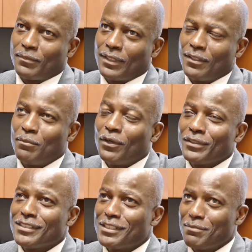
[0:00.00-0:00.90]
in
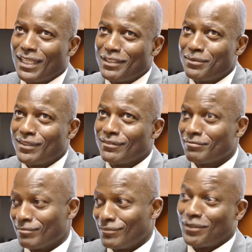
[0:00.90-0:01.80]
emergency management
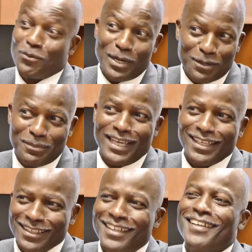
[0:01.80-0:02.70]
a while back,
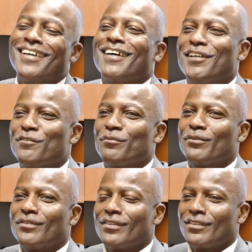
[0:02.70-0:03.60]

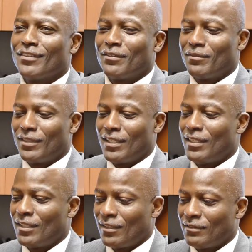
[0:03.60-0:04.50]

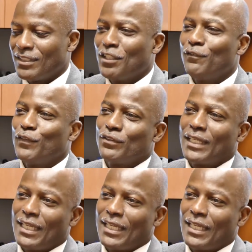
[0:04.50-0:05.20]
the cell phone I